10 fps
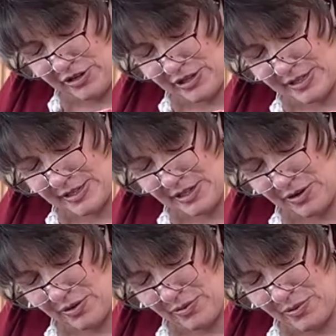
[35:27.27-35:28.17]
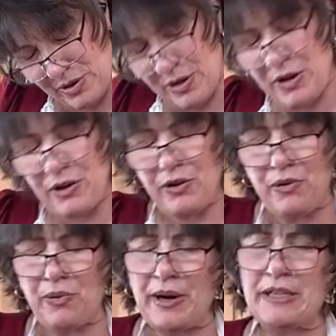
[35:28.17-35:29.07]
just so
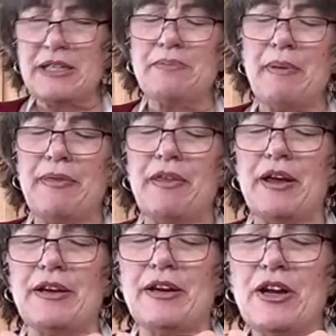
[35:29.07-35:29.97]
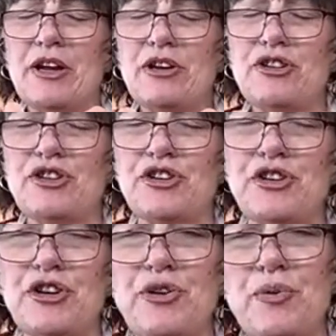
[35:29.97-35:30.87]
crisp and then
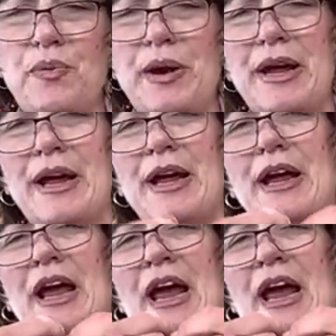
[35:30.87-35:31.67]
chewy